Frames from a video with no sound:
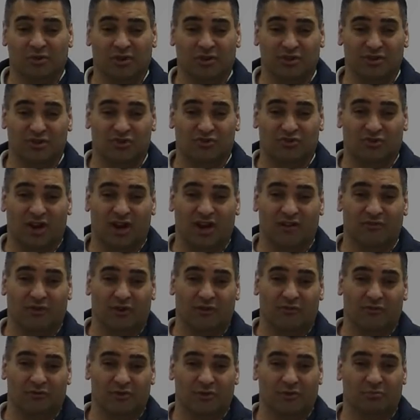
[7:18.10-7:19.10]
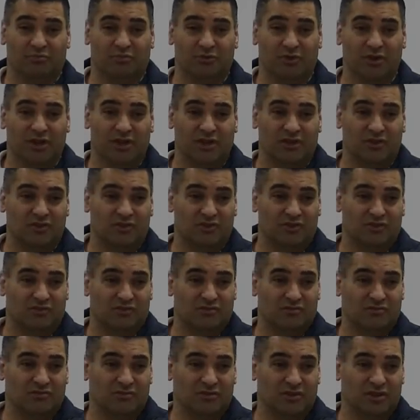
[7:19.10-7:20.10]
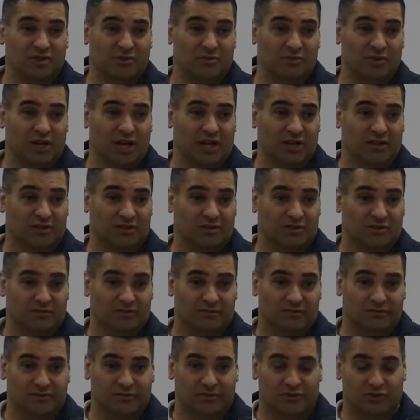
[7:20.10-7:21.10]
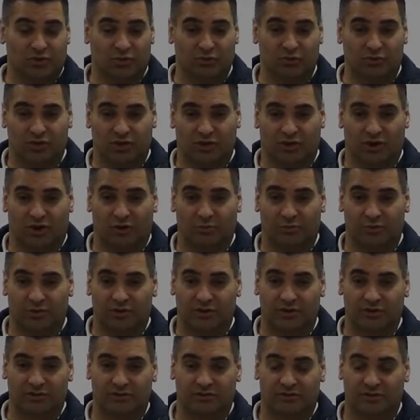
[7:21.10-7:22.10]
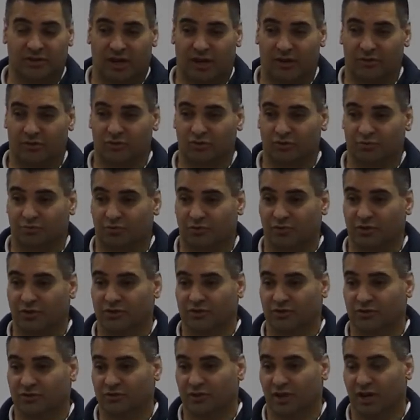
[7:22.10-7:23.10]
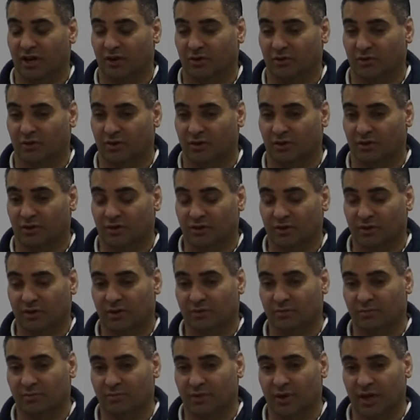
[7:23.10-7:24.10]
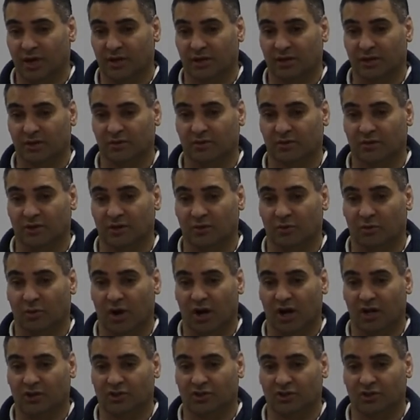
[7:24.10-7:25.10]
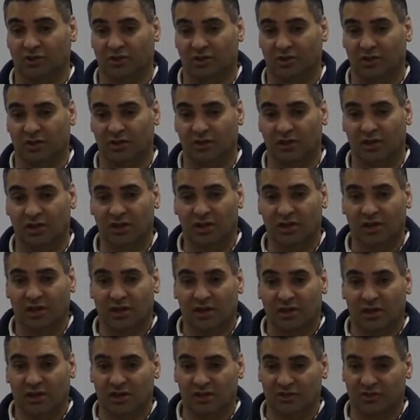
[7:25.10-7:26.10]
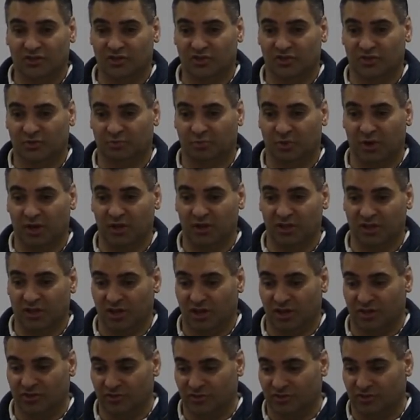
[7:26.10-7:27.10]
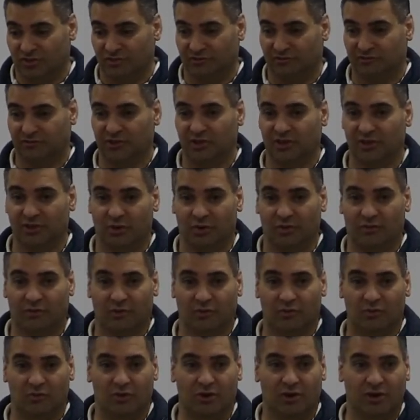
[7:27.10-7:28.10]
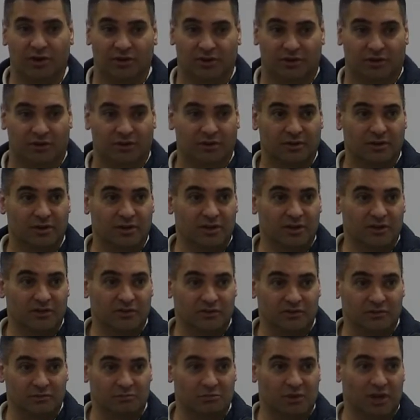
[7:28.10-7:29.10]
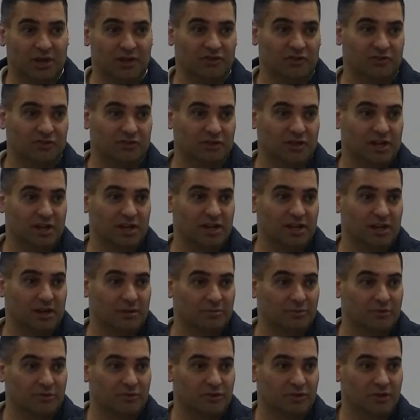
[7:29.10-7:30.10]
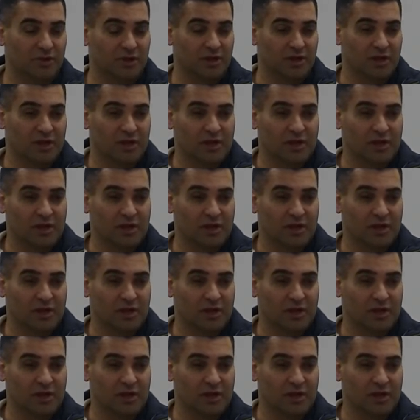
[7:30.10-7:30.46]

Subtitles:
when you drive over a bridge, we got two Tacoma and Narrows bridges now back in Washington. And suspended hundreds of feet over water, cement slabs.